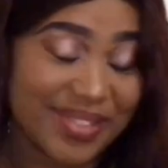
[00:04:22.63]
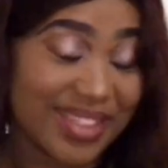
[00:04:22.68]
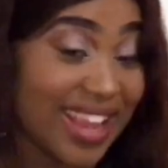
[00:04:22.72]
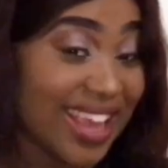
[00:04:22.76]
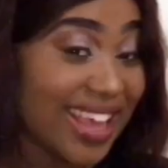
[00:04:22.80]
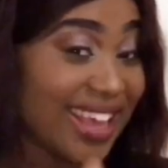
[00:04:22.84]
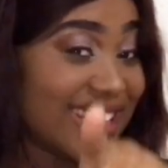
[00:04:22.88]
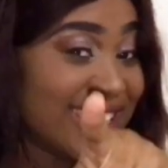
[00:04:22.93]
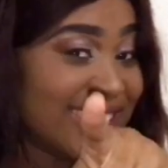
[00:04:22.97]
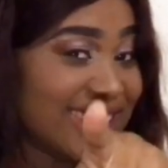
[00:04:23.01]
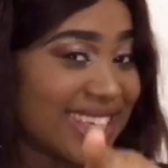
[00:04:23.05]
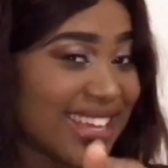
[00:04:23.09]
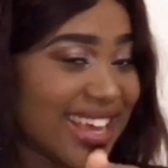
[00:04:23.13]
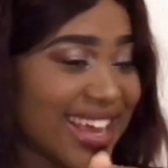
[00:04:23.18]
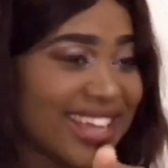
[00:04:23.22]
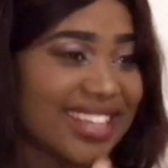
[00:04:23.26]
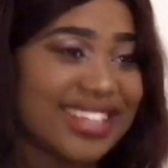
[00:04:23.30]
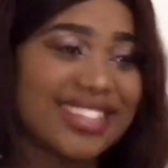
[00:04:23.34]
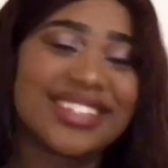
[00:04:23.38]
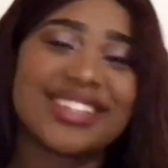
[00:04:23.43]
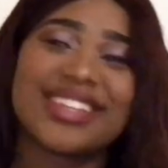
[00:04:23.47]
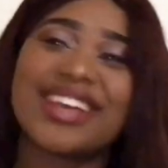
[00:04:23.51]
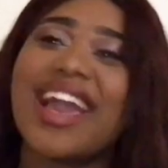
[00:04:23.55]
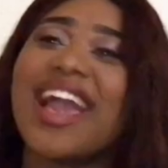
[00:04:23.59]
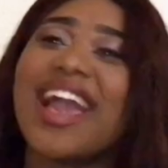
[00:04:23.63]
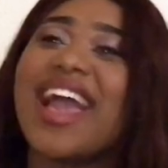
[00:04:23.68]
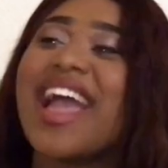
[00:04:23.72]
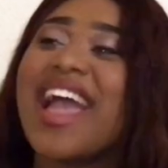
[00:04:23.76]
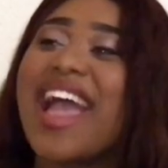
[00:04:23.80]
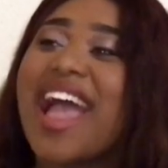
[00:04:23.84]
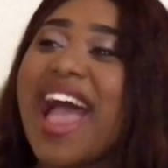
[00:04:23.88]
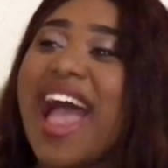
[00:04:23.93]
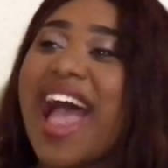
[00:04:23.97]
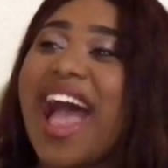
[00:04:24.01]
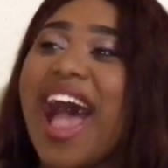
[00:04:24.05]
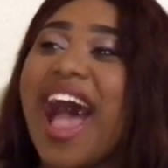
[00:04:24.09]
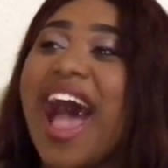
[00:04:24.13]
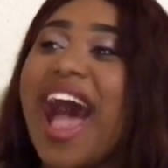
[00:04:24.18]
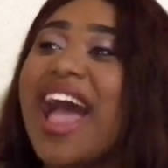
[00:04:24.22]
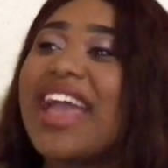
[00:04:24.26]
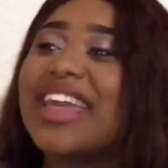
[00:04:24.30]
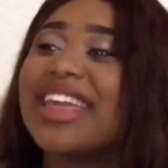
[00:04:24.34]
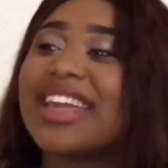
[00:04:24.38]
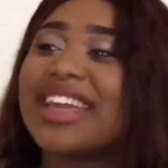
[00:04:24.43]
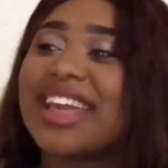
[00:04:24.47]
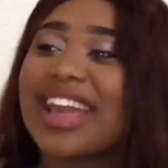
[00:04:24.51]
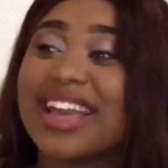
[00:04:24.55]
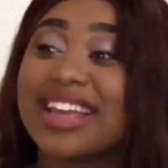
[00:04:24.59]
Nayan tan. Hi
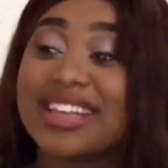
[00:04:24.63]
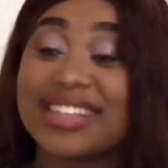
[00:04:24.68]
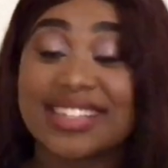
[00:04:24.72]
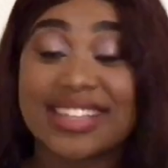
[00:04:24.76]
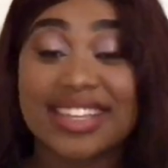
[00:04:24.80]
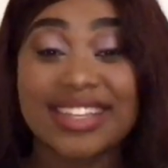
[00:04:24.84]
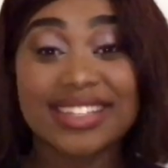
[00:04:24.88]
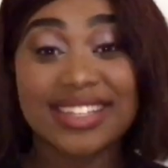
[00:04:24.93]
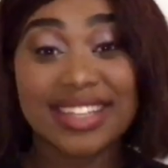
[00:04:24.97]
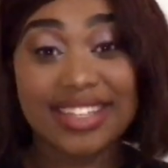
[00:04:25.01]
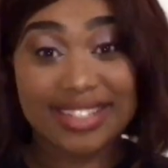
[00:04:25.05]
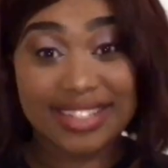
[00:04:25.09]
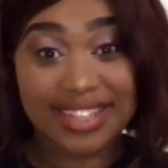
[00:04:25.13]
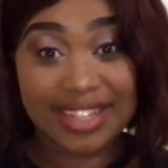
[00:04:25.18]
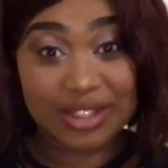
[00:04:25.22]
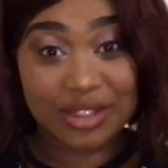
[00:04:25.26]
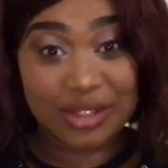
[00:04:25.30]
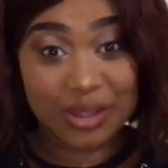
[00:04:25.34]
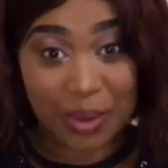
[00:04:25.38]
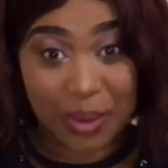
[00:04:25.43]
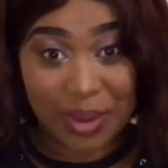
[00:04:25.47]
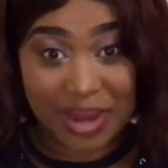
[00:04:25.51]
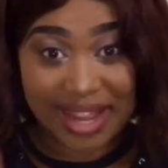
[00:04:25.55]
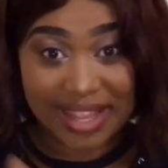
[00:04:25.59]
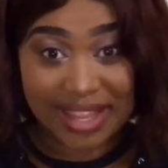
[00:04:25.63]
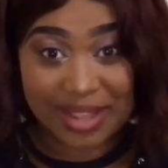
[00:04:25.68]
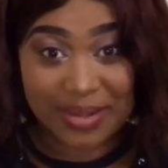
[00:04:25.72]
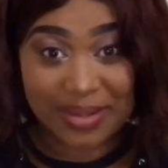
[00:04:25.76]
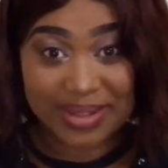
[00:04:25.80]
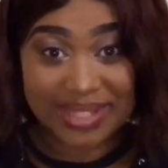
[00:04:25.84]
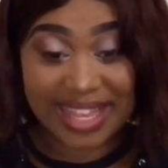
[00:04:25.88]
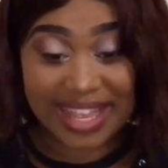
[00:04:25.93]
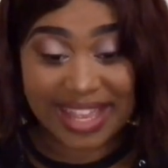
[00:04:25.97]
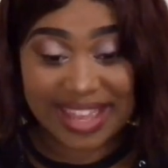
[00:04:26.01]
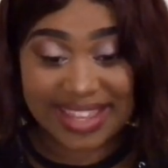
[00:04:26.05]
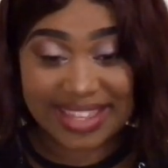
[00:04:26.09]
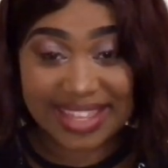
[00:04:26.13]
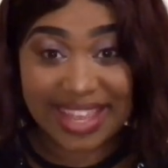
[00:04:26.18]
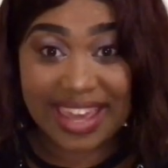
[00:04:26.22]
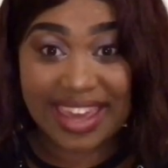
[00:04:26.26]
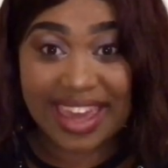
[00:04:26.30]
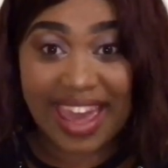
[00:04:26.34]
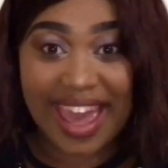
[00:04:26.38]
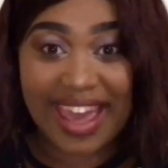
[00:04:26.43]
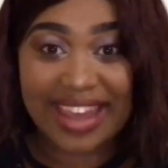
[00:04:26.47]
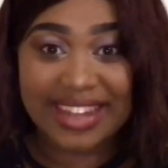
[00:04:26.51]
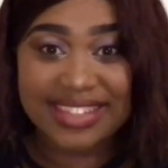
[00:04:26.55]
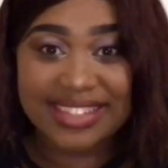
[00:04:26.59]
guys, such a like your size
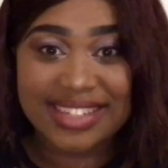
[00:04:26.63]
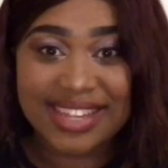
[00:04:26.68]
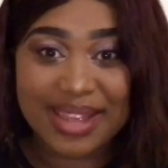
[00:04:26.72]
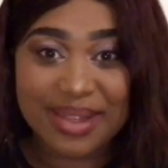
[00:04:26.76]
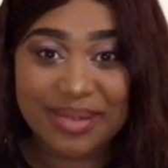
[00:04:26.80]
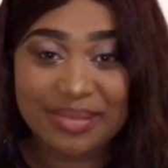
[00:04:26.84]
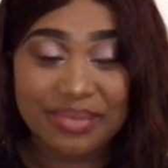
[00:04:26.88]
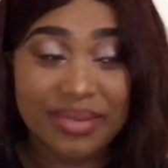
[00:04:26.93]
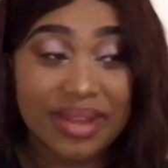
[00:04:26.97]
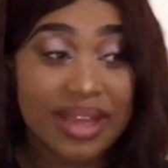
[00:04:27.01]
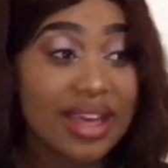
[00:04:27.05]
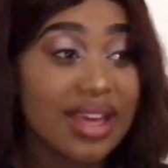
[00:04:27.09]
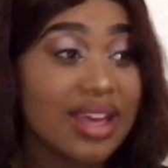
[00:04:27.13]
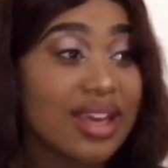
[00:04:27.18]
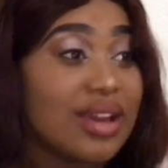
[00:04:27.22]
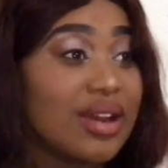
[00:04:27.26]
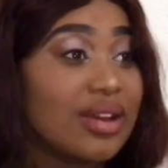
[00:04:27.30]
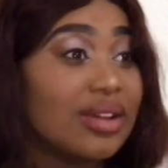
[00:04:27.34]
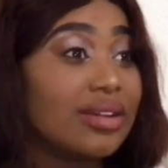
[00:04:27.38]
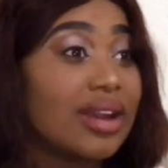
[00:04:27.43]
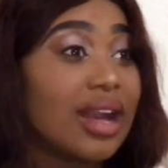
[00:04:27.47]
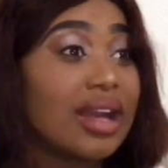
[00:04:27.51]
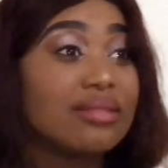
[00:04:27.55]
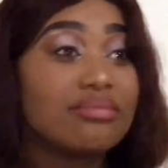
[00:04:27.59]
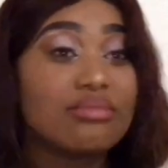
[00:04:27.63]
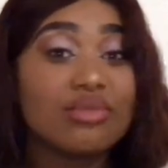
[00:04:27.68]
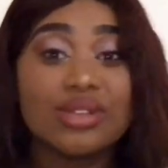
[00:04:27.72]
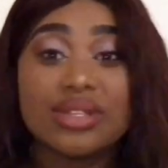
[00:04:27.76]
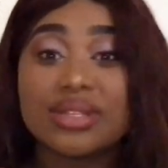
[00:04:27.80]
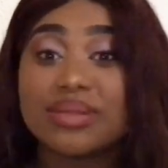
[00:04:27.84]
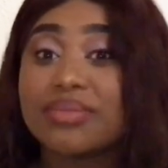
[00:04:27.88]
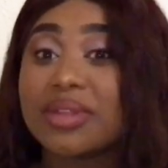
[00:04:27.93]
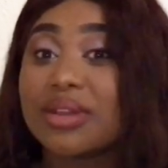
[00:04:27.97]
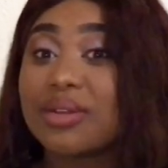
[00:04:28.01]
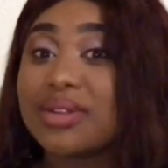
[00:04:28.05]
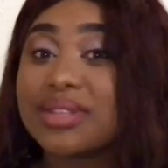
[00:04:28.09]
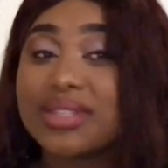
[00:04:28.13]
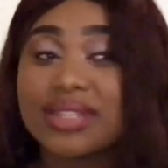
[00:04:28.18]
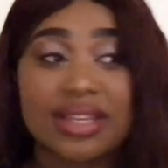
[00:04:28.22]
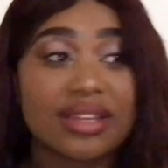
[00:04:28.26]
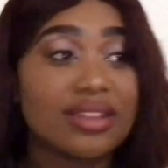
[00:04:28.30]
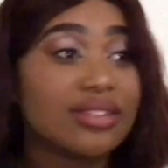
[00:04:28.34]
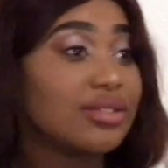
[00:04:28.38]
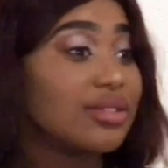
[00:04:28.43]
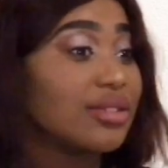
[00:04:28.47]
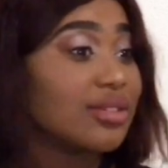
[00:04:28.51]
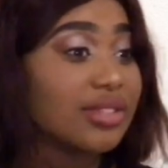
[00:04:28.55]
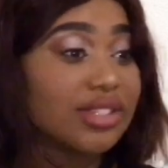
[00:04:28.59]
item. I'm going to go to
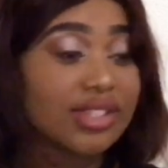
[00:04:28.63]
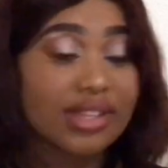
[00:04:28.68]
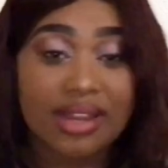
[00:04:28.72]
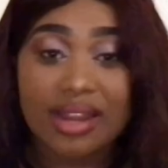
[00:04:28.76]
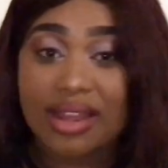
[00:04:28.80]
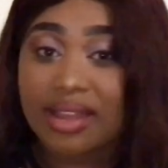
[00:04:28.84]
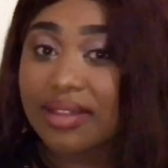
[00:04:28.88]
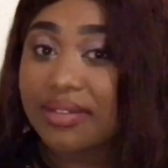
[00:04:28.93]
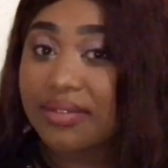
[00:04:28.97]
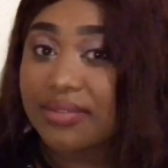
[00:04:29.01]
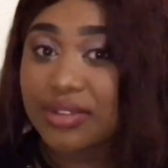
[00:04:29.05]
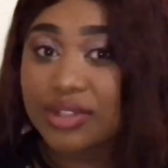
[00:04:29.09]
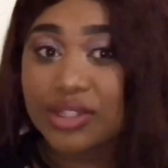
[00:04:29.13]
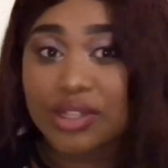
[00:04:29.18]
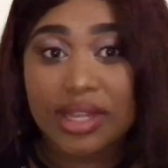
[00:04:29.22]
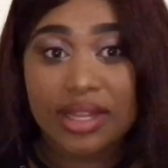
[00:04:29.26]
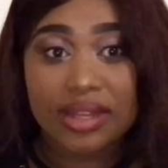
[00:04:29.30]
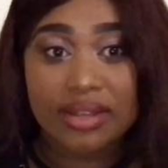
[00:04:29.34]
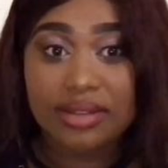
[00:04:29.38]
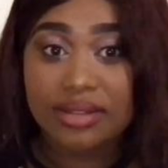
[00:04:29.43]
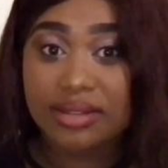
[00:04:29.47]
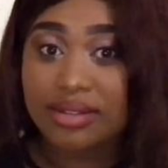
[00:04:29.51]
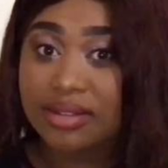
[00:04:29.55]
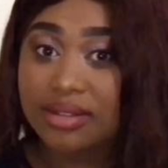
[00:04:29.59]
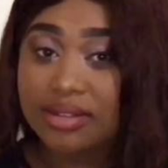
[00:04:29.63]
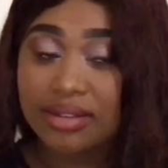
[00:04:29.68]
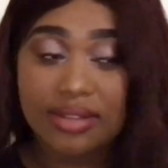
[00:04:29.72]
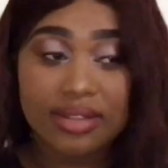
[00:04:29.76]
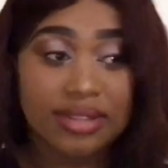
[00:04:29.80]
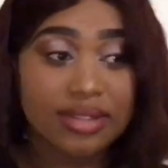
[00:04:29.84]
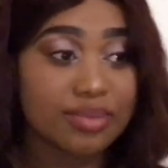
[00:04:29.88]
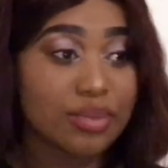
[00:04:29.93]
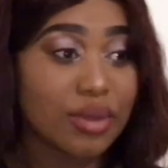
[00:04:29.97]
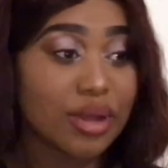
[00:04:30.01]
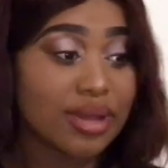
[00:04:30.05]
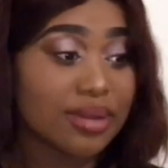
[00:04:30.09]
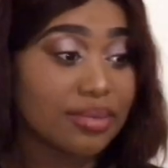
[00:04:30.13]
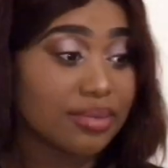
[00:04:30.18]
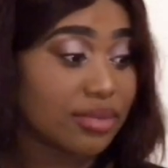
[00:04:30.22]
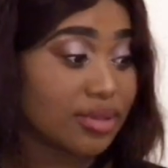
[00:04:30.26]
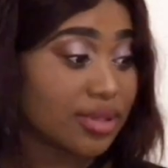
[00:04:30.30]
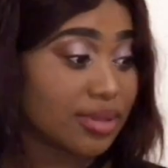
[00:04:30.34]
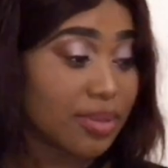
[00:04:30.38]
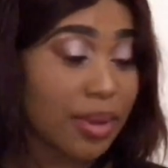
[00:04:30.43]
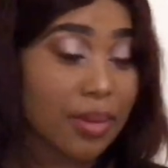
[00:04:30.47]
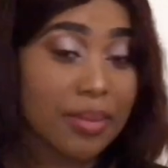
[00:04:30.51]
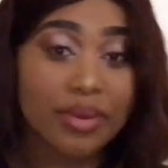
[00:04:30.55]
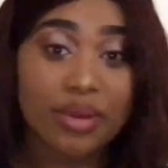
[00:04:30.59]
the like in Vichan because Bonnie
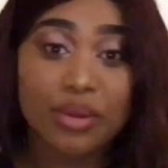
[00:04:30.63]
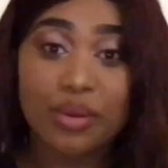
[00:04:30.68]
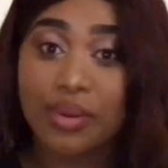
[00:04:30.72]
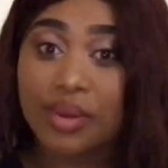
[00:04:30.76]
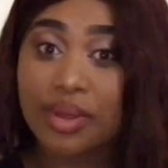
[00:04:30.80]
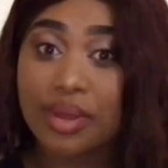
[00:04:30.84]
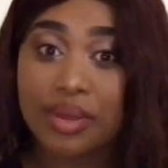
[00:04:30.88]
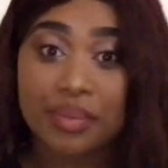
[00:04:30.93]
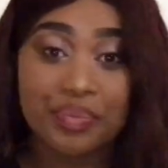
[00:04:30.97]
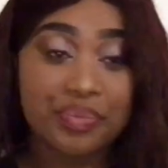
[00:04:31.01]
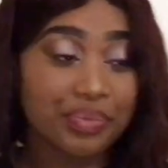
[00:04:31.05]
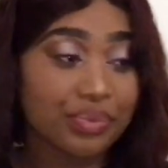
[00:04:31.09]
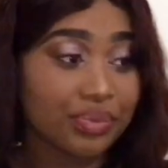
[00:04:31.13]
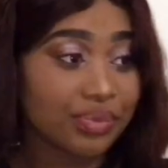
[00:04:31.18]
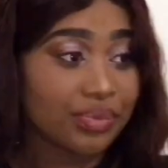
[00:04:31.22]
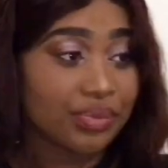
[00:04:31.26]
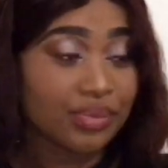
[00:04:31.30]
was Bobby Green.